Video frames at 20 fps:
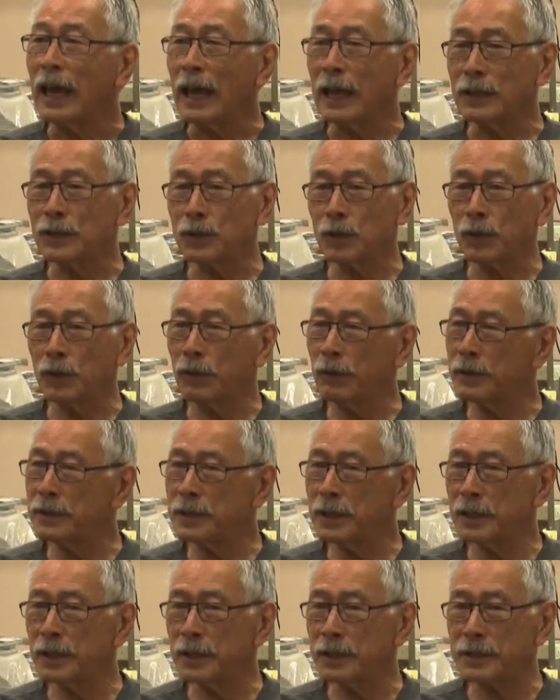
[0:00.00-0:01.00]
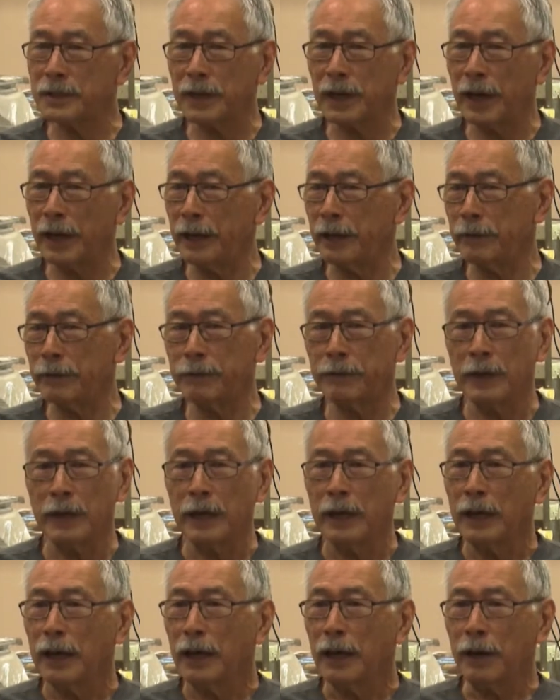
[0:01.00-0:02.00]
And so there isn't this kind of
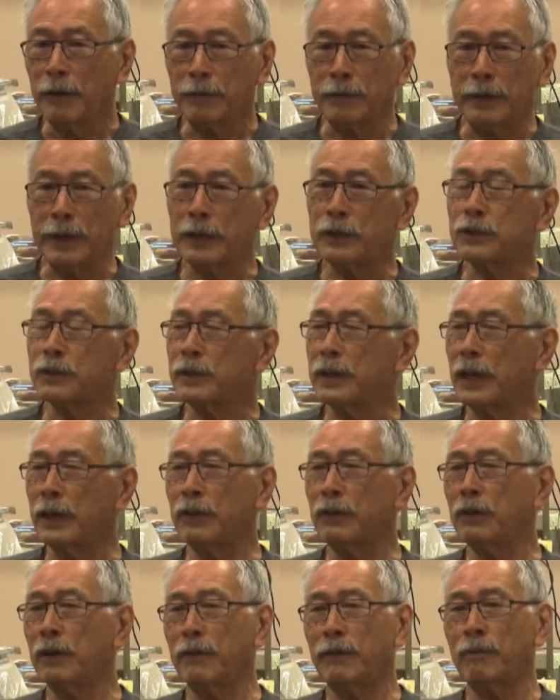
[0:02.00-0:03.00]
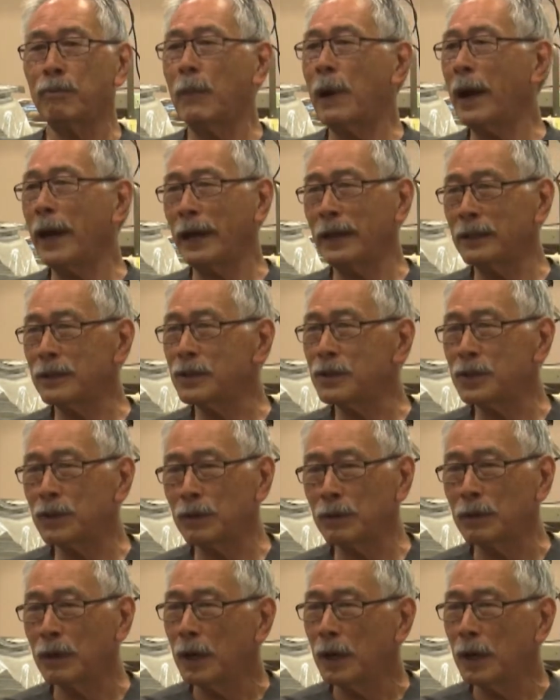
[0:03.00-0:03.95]
get-together of minds to